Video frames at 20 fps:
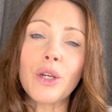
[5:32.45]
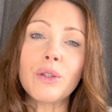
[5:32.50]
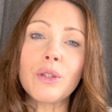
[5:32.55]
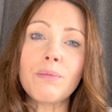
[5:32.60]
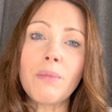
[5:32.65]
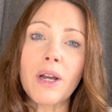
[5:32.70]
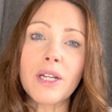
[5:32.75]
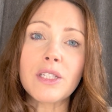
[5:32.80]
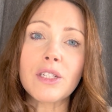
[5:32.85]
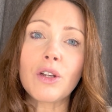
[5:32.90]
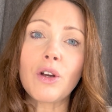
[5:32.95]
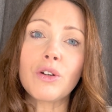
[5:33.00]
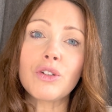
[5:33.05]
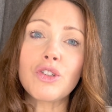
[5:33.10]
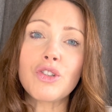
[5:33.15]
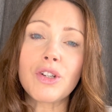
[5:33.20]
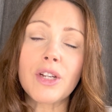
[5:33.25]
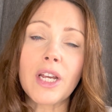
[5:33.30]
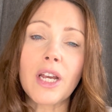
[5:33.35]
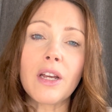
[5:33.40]
The
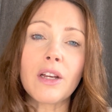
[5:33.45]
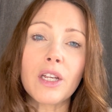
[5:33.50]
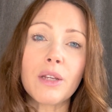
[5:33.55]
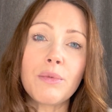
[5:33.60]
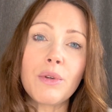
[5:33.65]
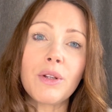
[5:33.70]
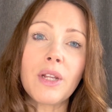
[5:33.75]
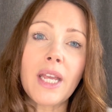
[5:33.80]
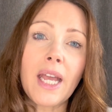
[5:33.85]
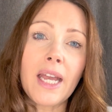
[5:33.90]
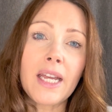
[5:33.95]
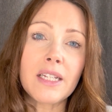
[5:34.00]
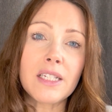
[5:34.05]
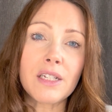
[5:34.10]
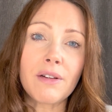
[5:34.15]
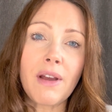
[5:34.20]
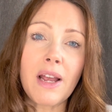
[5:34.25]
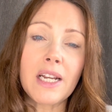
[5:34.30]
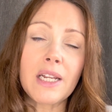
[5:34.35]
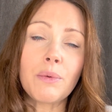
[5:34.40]
mitochondria communicate
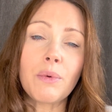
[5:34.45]
directly